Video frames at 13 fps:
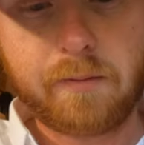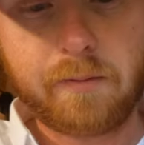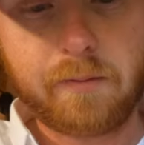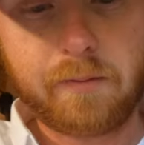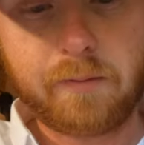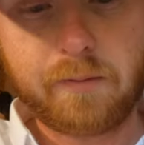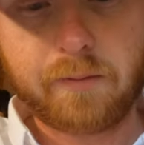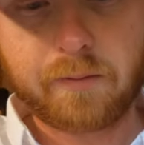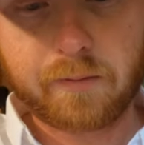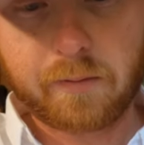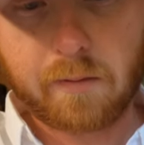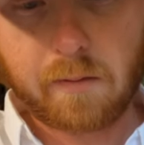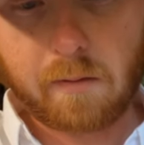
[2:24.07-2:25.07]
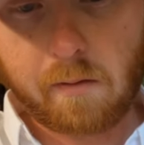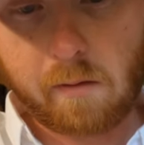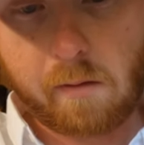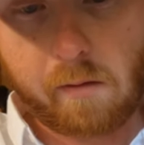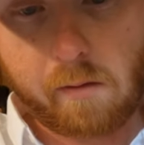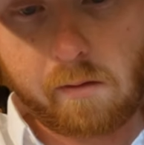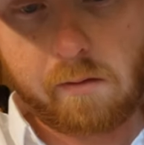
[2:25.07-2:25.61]

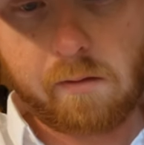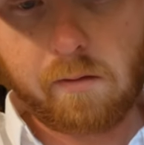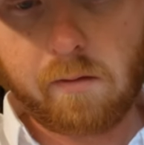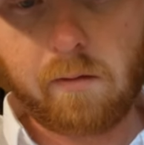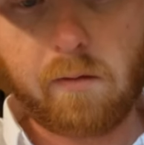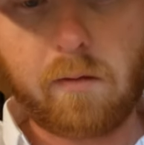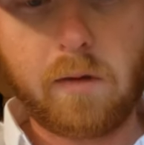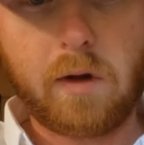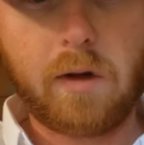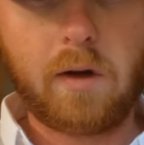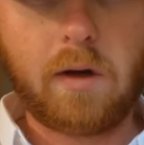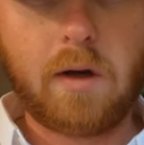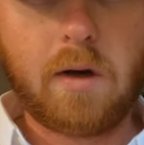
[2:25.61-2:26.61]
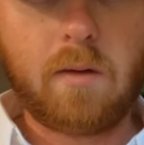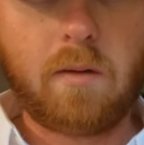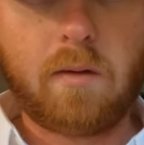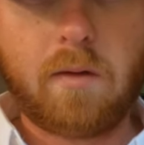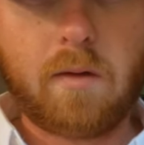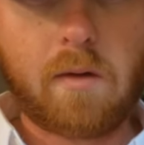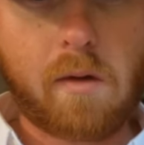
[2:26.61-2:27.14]

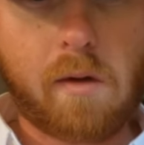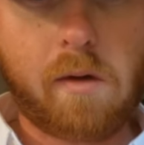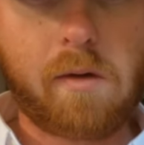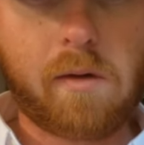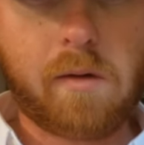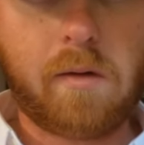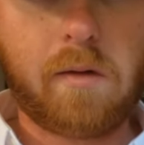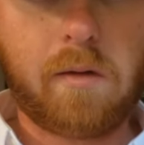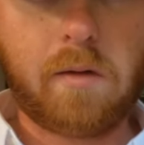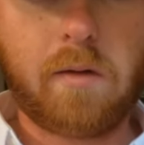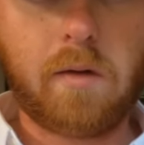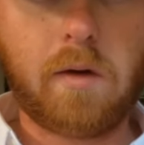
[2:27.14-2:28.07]
Nobody speaks.